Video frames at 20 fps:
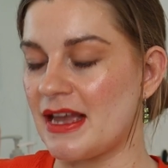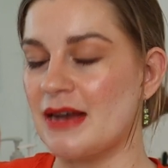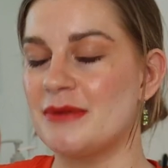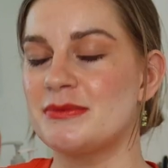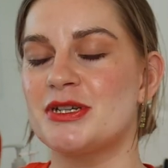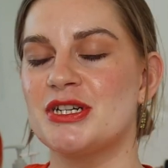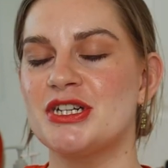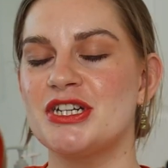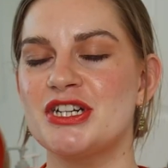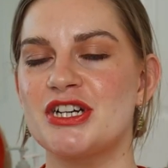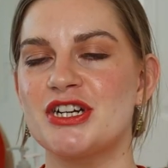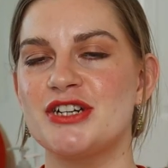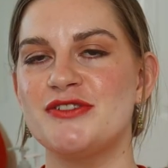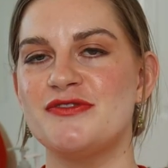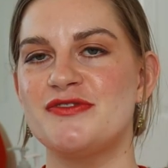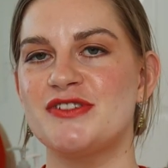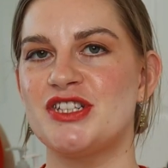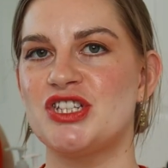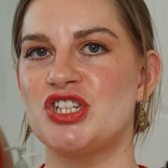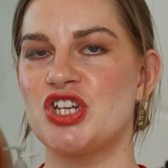I'm going to go
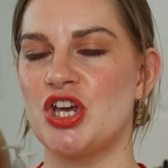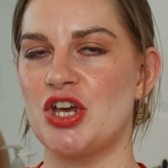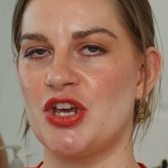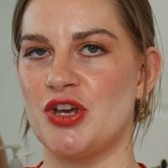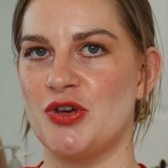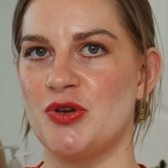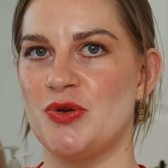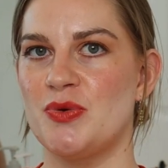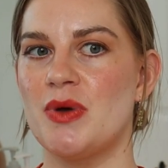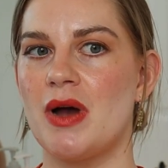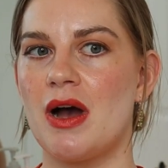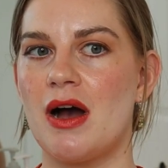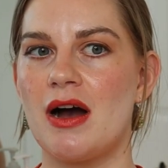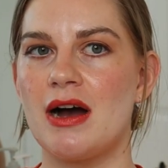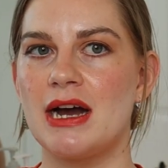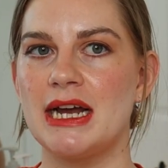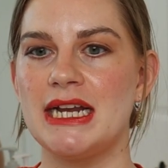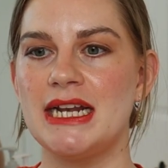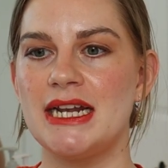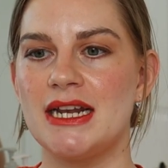for two.
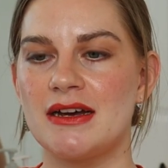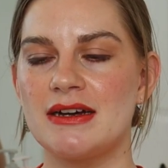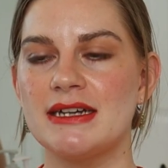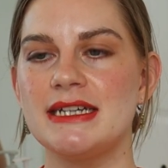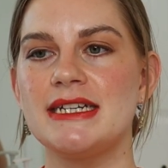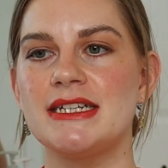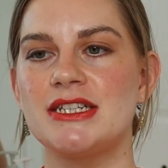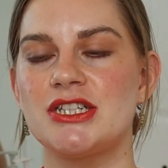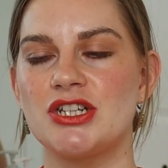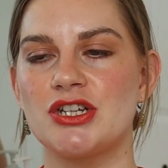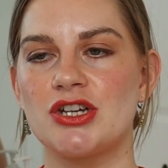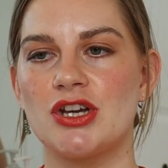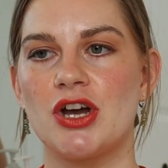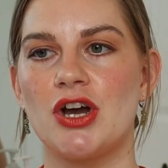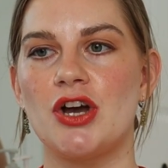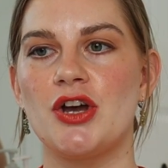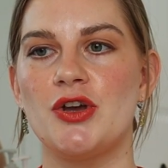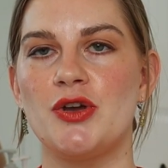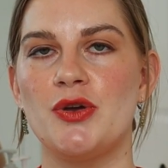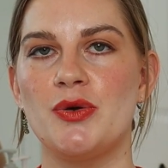I like to
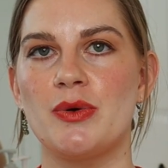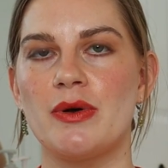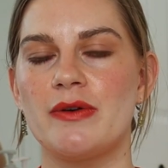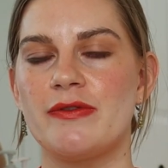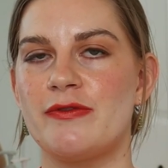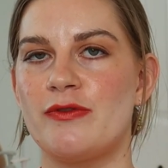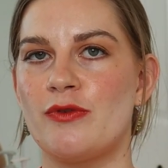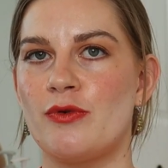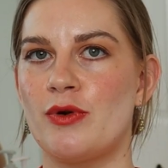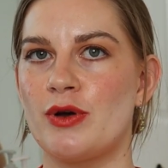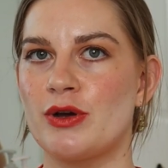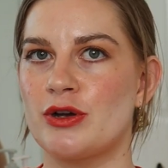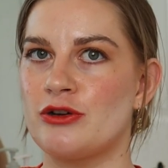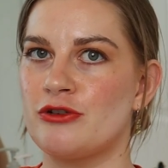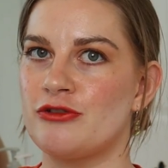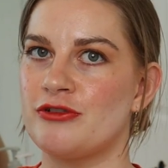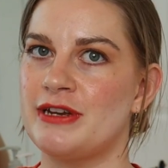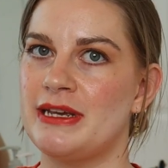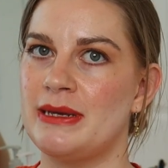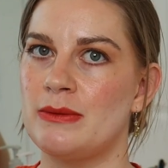go for a
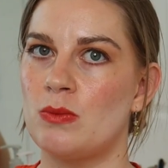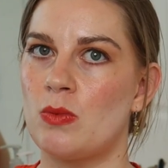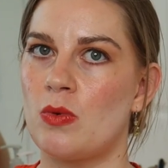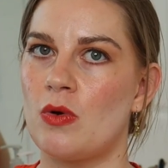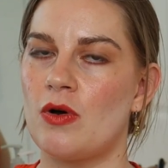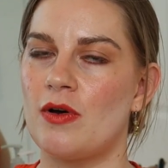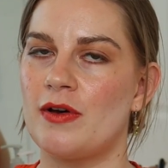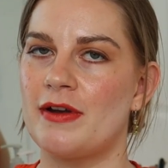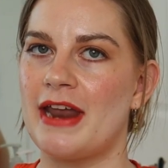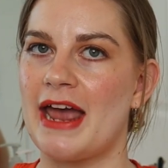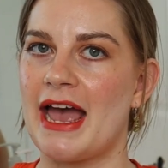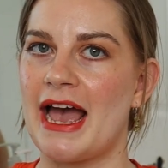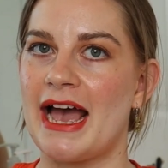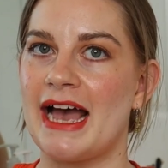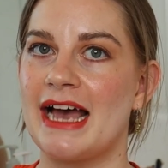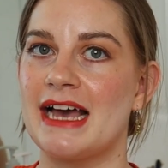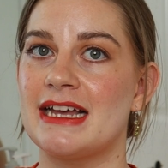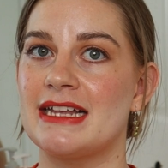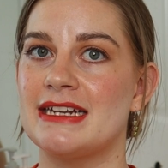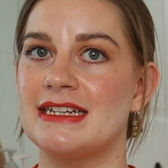cream one
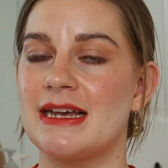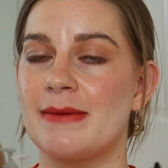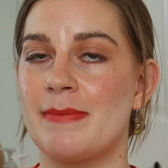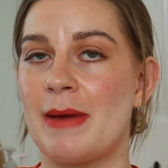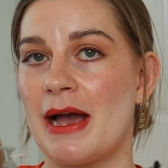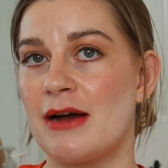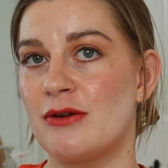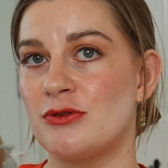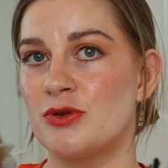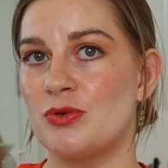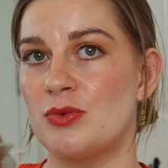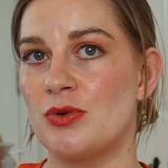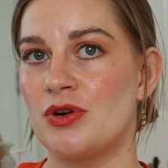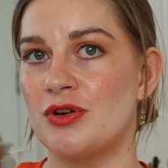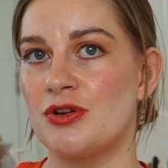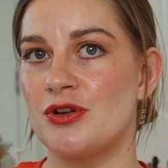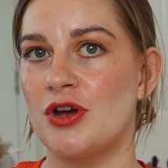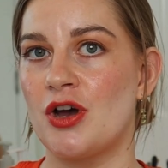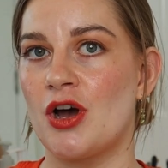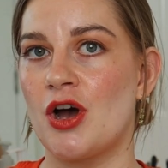and a powder
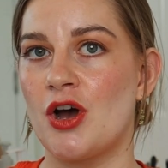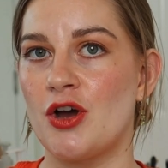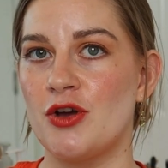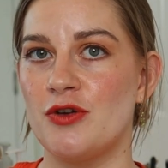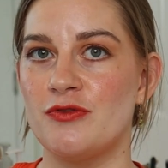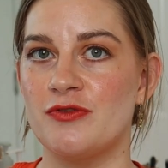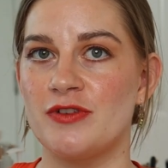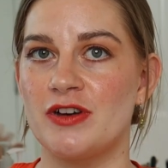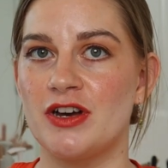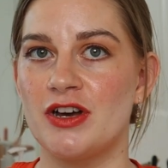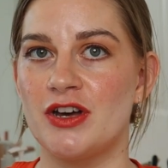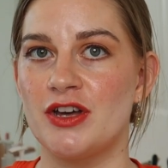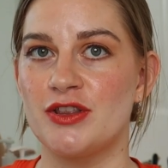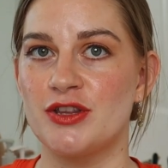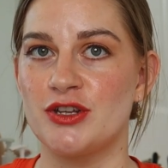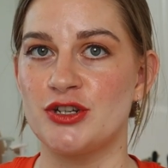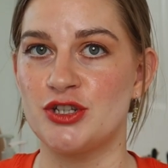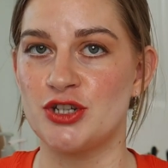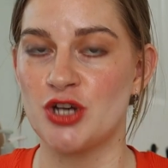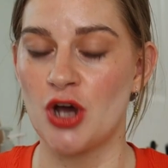one over
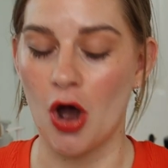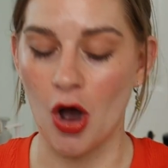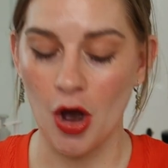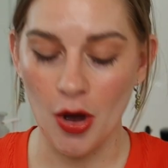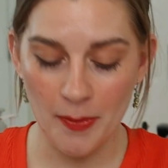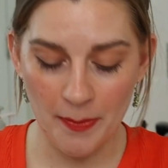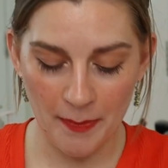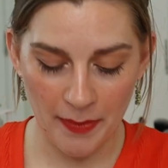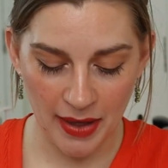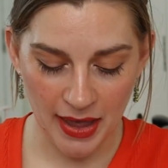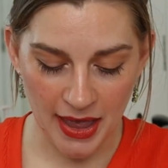the top.